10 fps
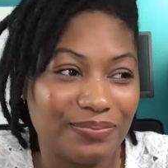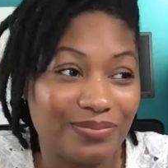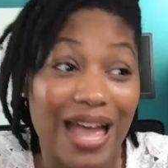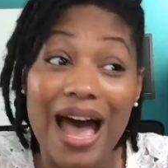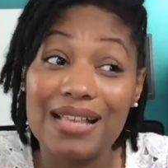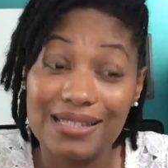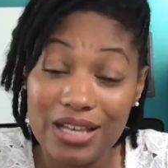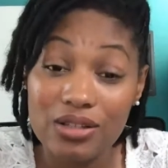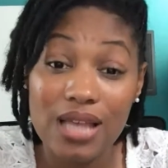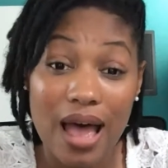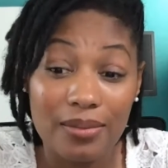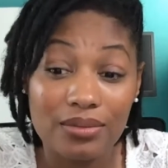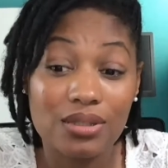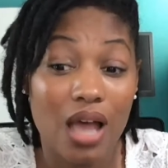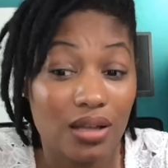Now I still
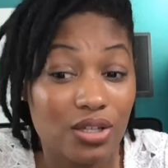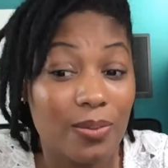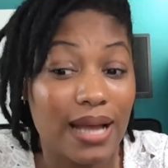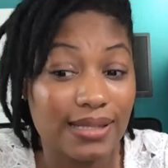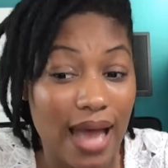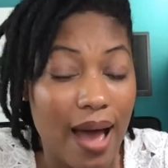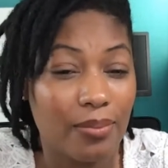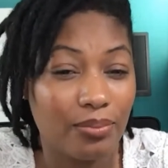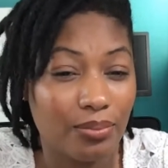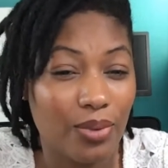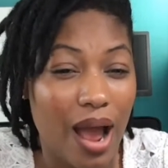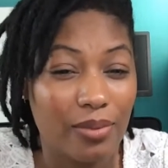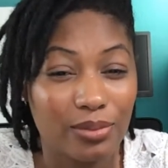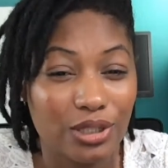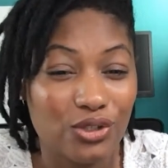talk to my top
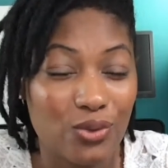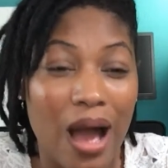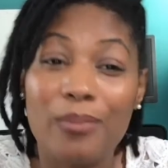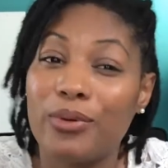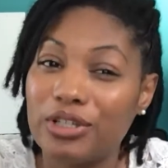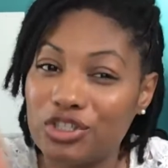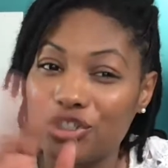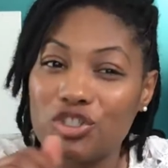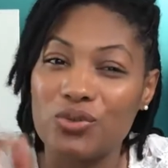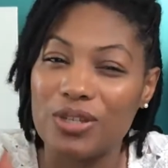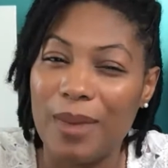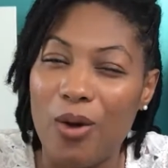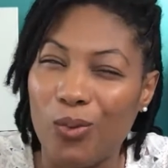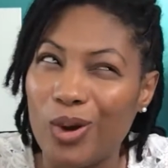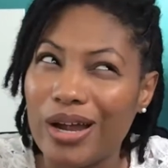probably 2. I'm pretty sure she was in my
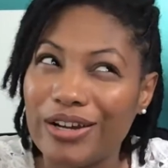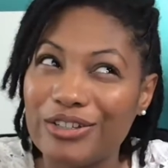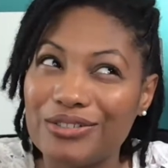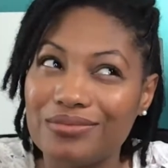1,